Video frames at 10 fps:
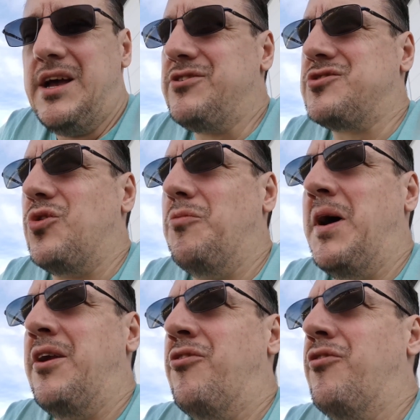just all
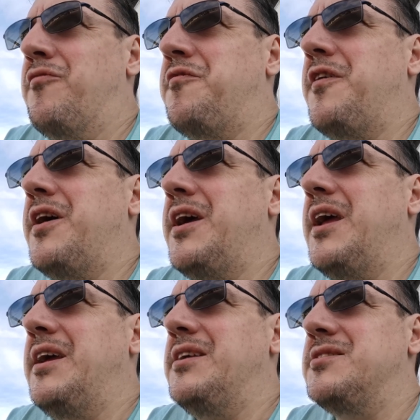manner of.
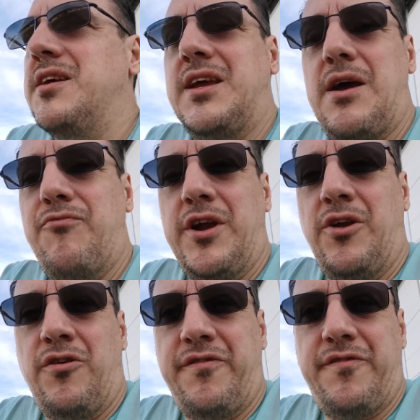He kept
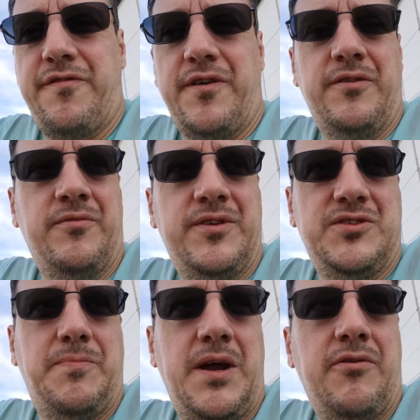running off and
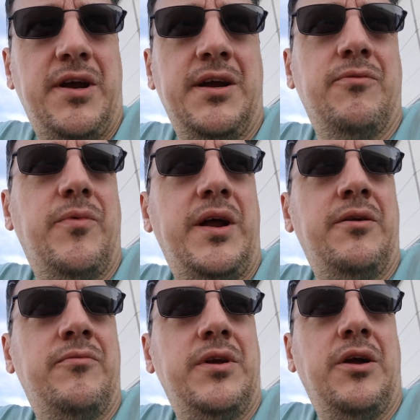disappearing
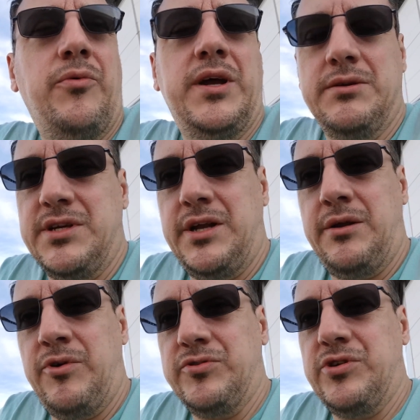when we kept telling
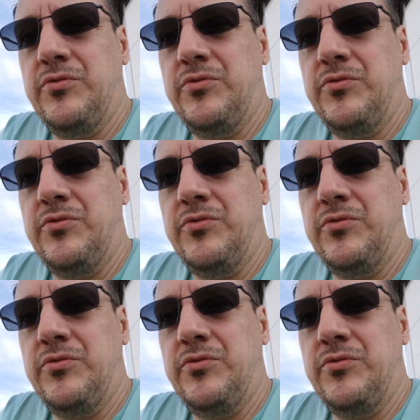him not to,